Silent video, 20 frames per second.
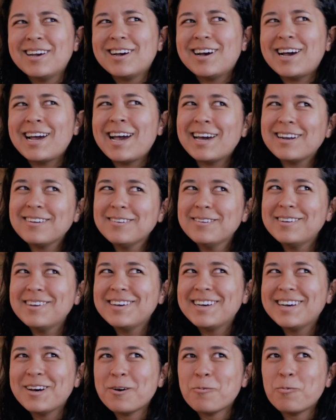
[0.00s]
I had
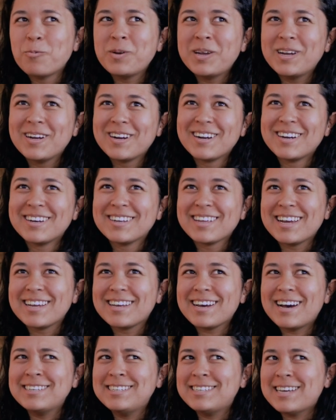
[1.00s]
a weird
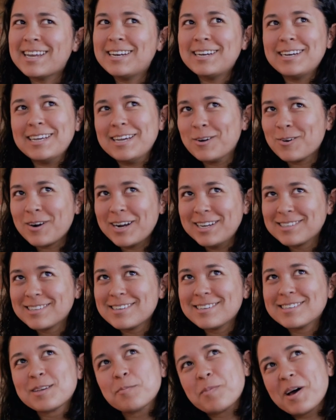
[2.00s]
like identity
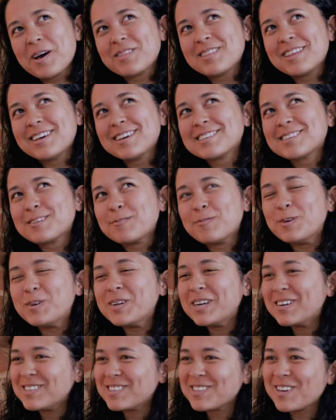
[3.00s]
crisis about this a few
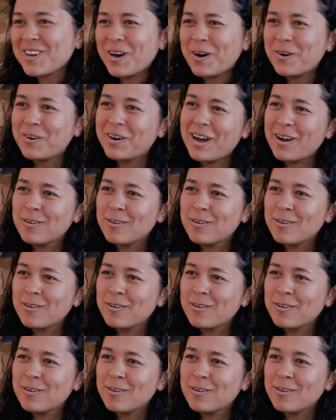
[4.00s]
years ago.